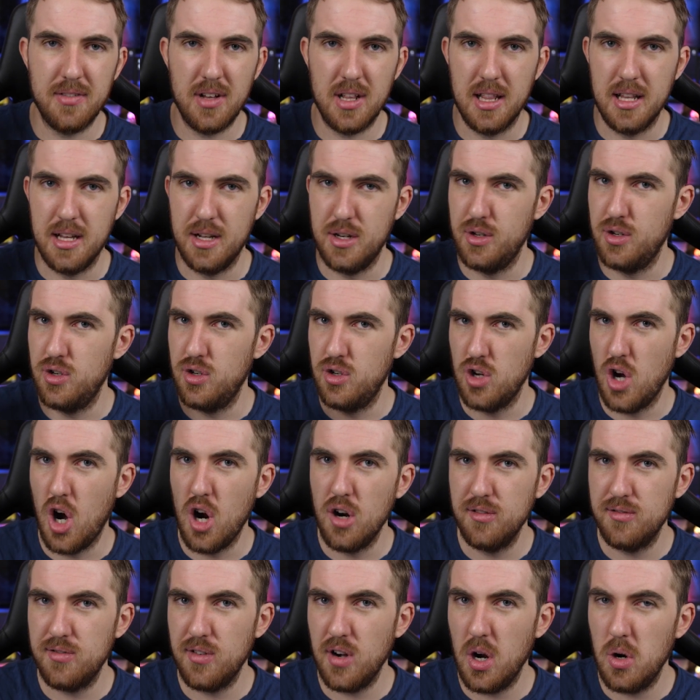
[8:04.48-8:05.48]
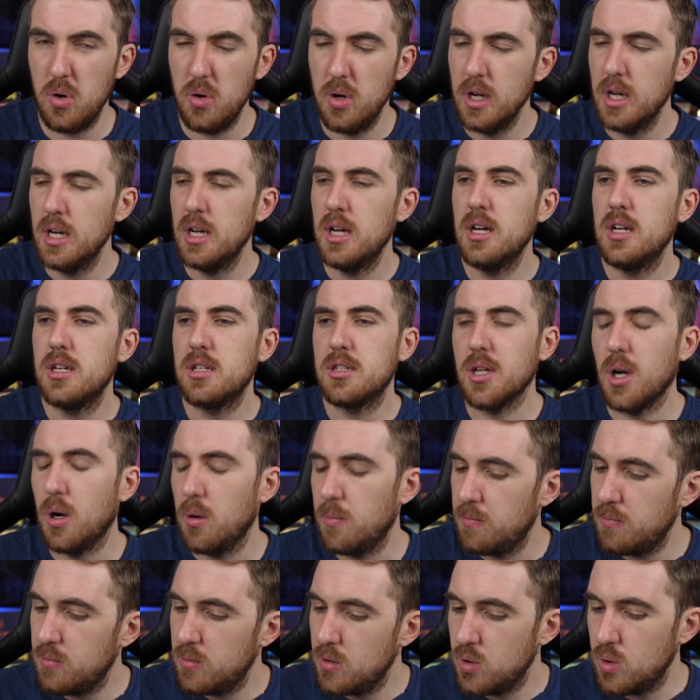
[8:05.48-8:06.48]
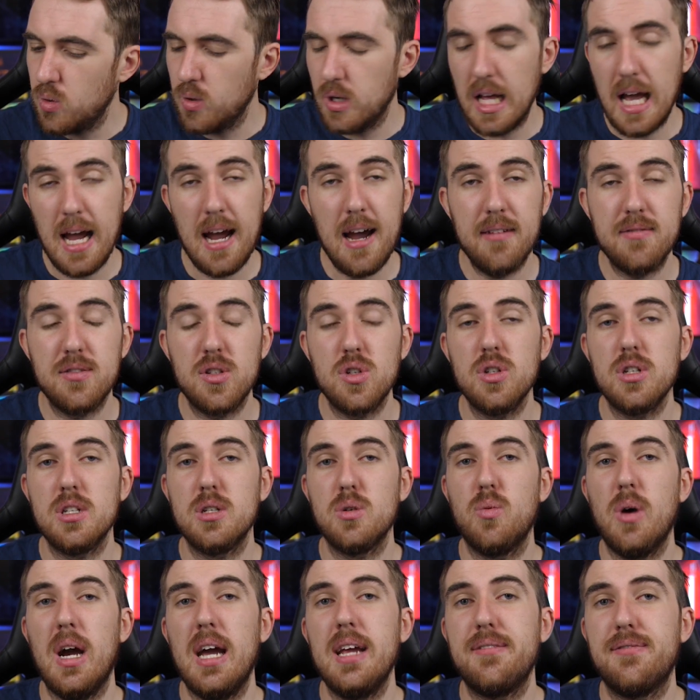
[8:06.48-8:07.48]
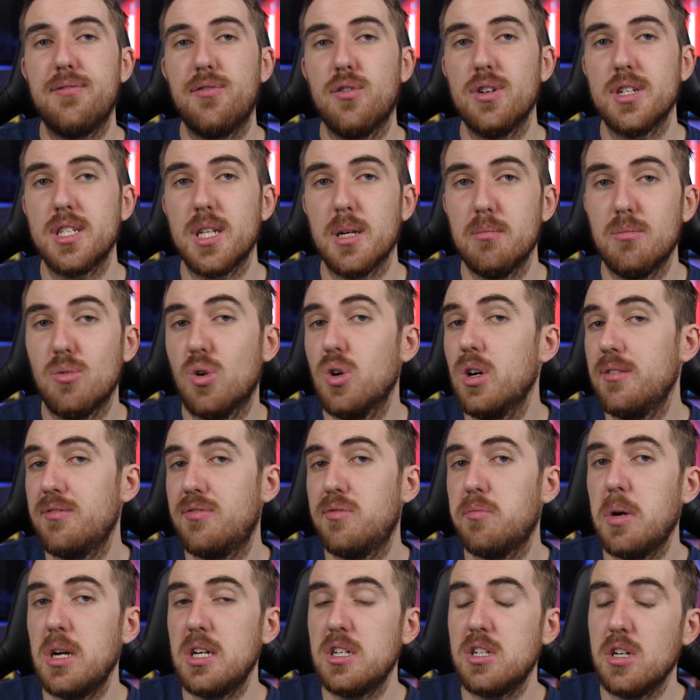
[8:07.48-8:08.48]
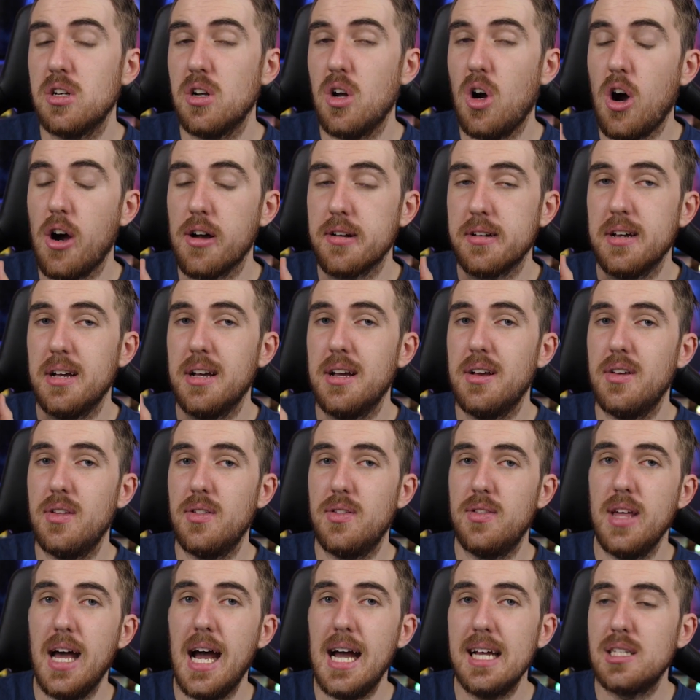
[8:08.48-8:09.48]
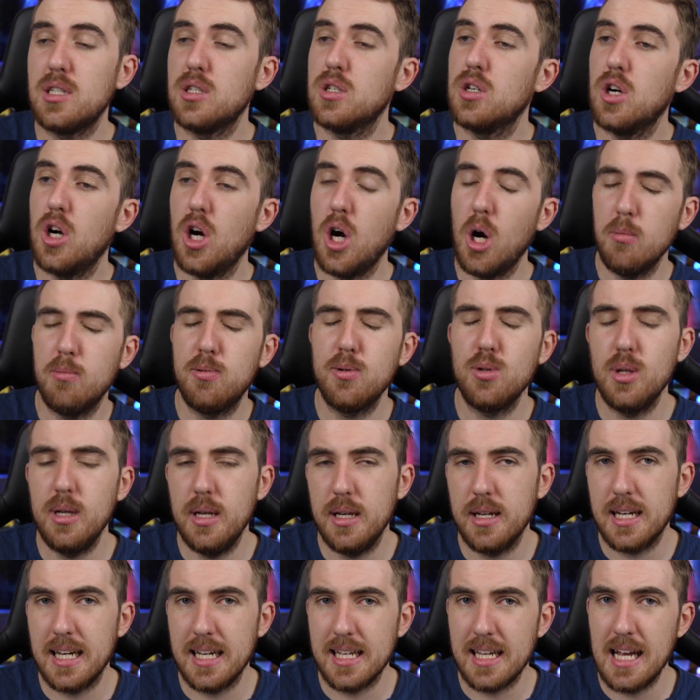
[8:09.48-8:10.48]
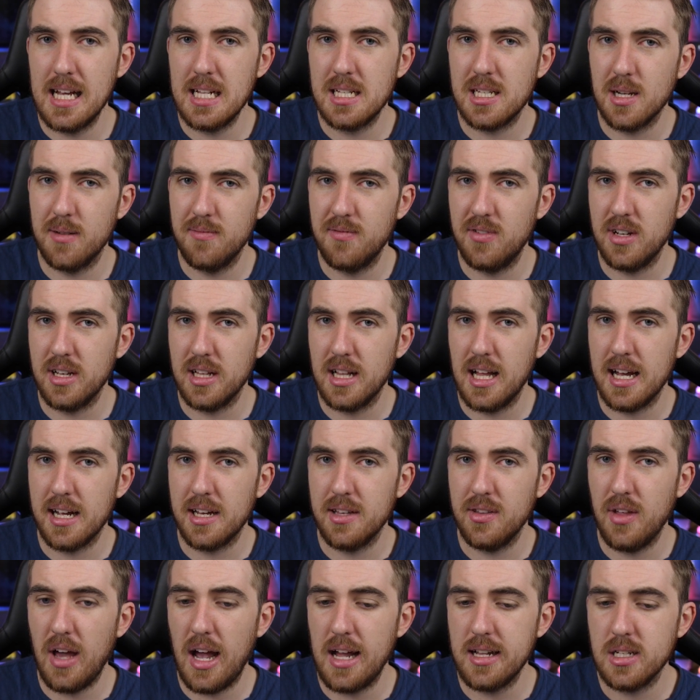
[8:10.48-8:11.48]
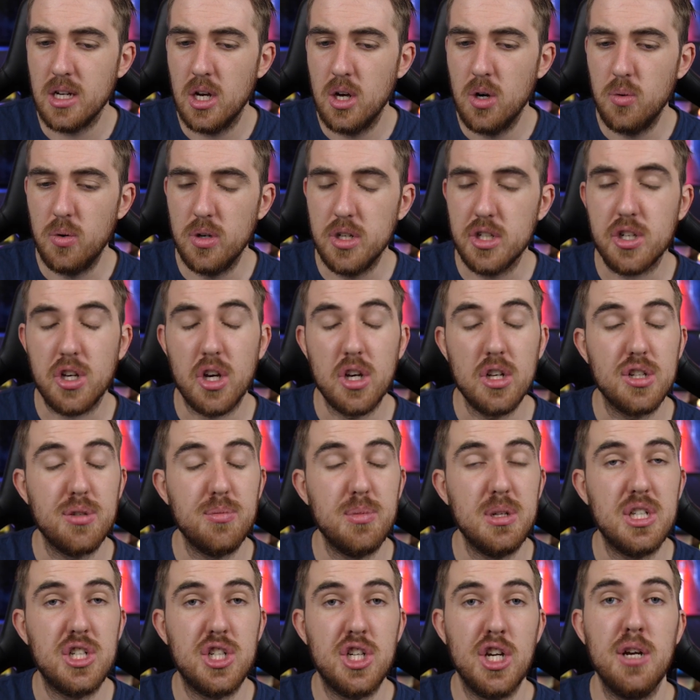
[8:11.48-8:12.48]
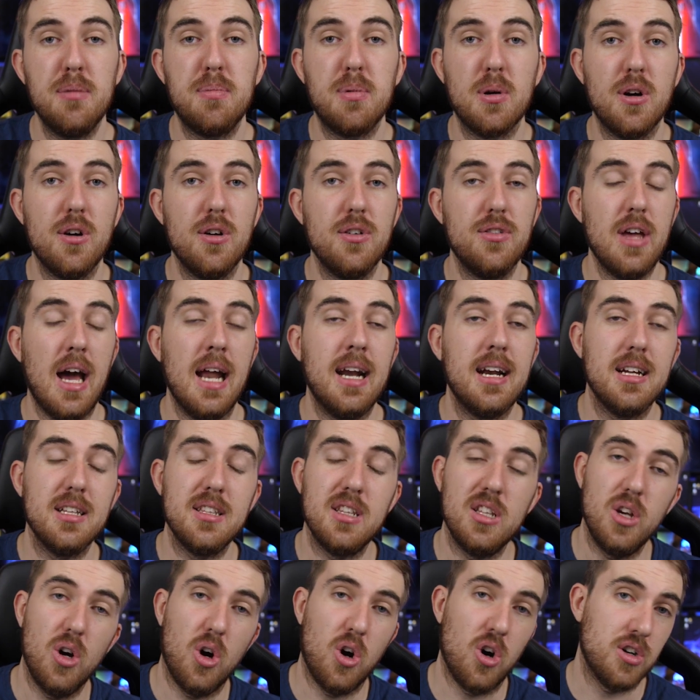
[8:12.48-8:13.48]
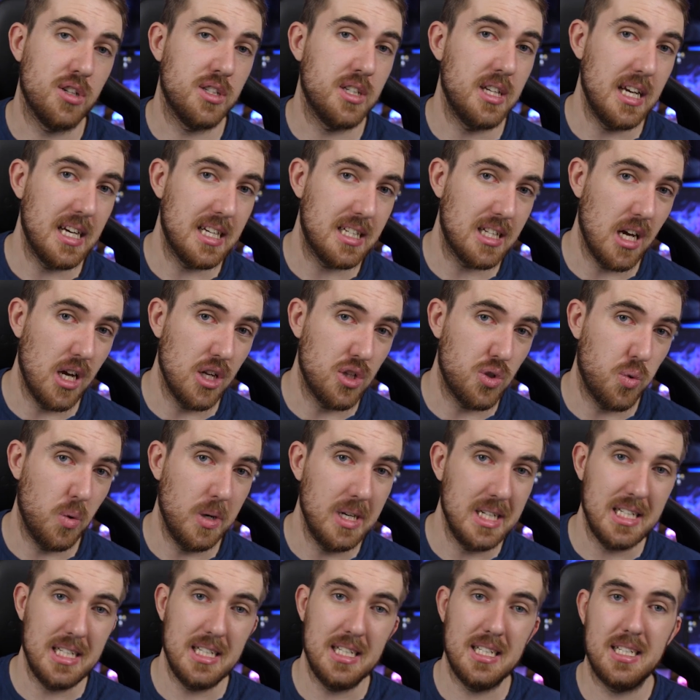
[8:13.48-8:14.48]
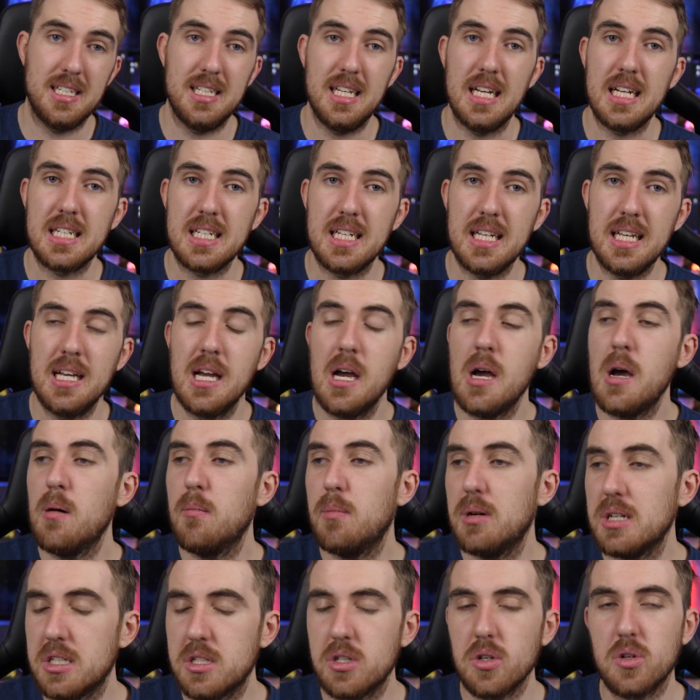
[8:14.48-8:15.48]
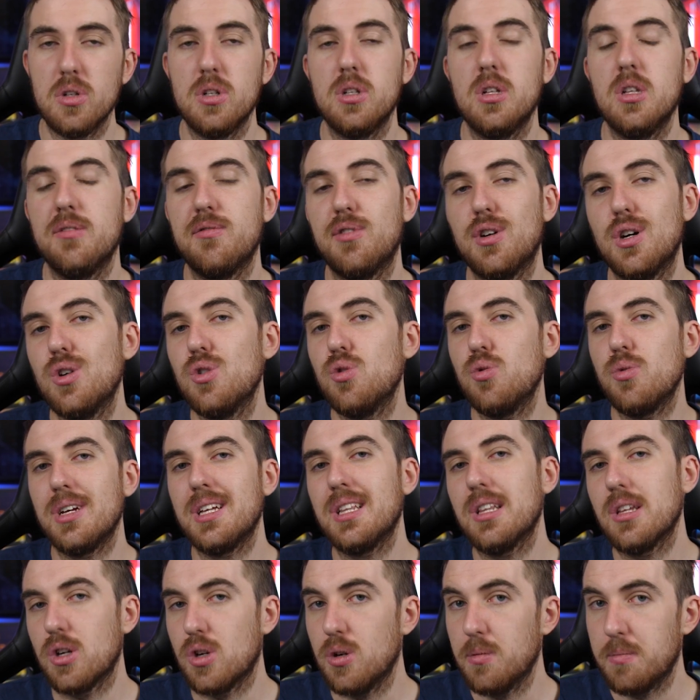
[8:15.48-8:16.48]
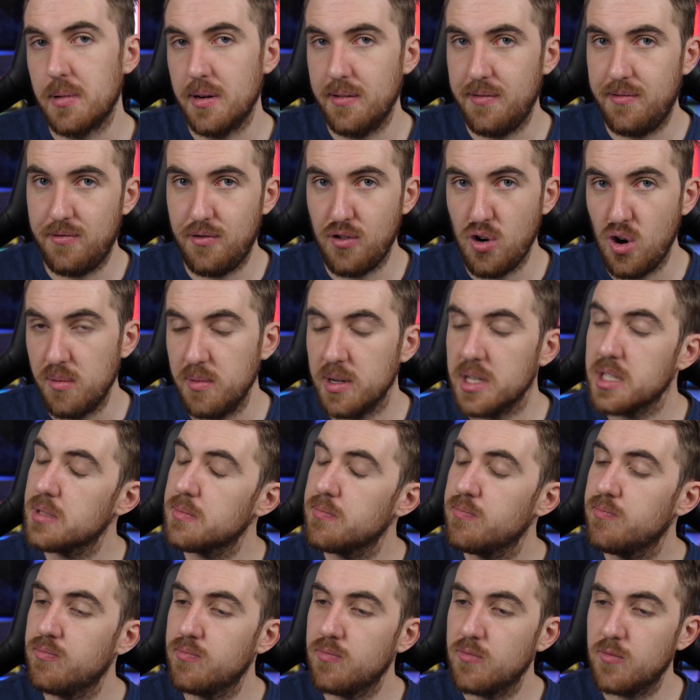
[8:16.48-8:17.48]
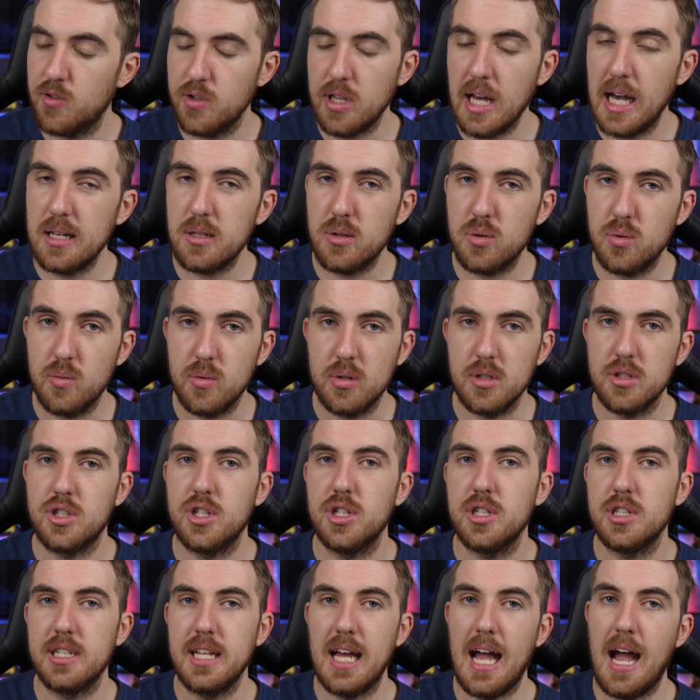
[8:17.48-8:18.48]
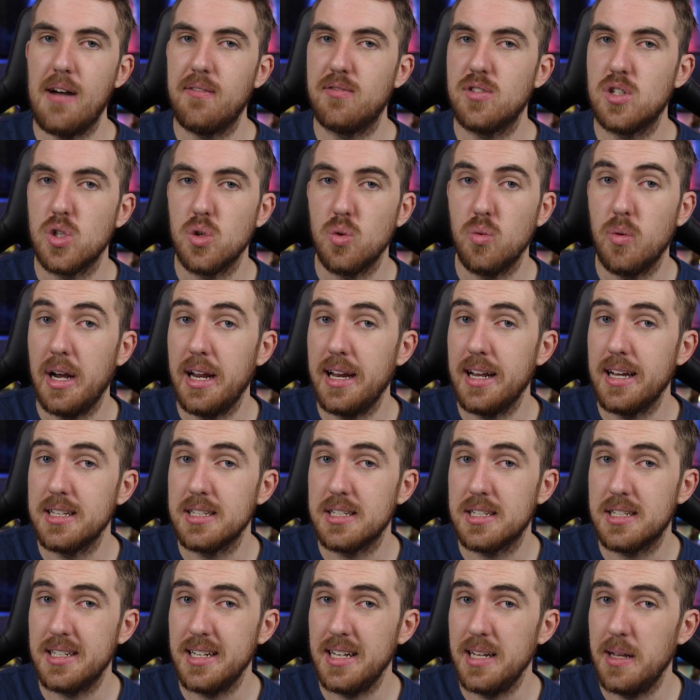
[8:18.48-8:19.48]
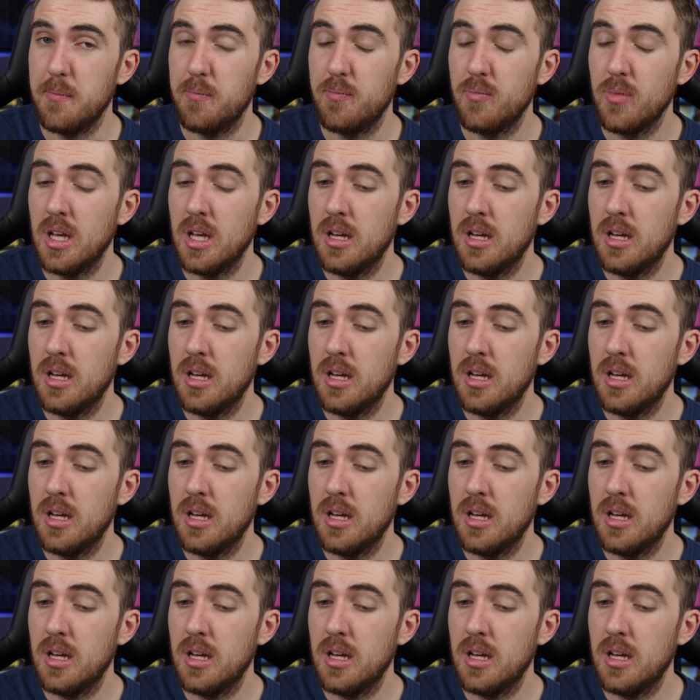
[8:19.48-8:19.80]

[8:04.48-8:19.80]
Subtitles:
Lenovo. So we'll have to wait for some more information on that. Hopefully you can get something like that, which is going to be cheaper than the RTX 2060, but still deliver really good performance. For that, we'll just have to wait and see.